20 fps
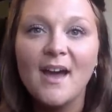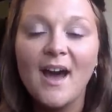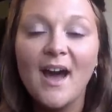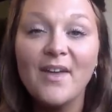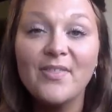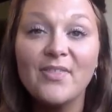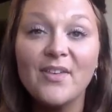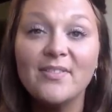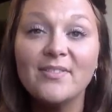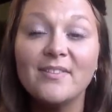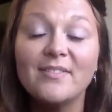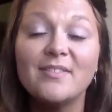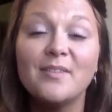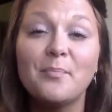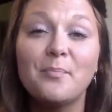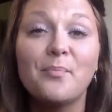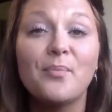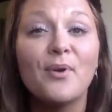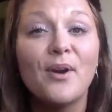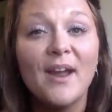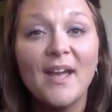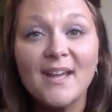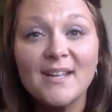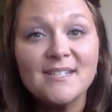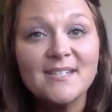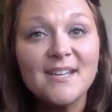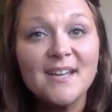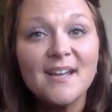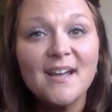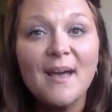I think that the
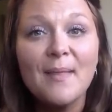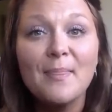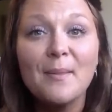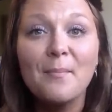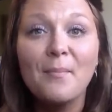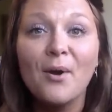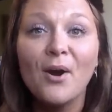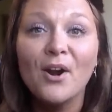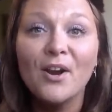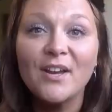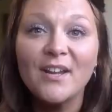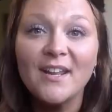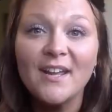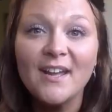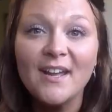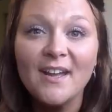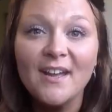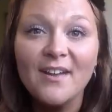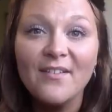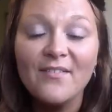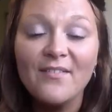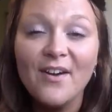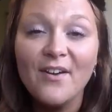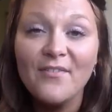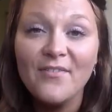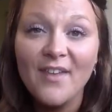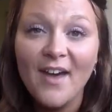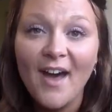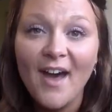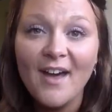branding and the marketing of
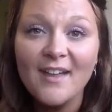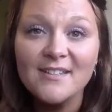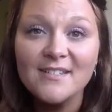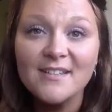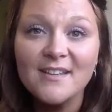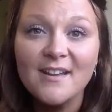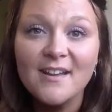that